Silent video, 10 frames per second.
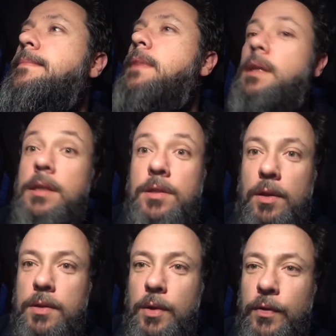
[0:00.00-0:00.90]
at least
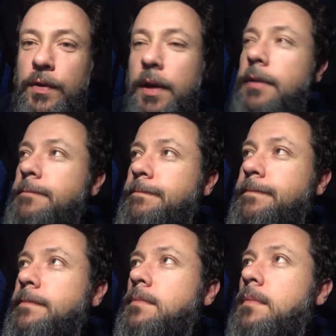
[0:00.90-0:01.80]
not so far.
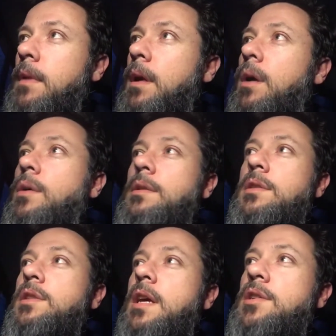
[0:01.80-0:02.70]
Oh,
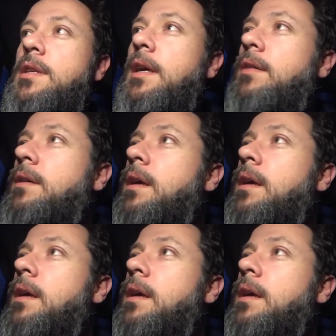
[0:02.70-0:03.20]
it's changing now.